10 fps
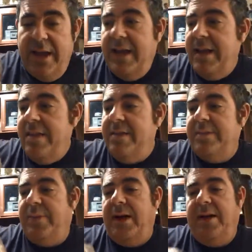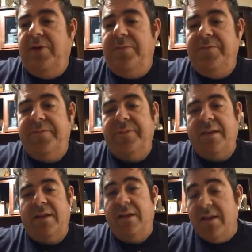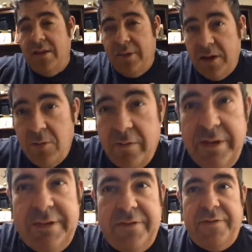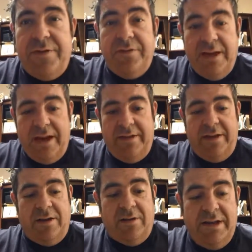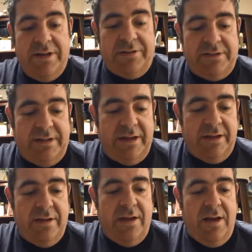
And in this pile, I want to go over just a few that I think are interesting.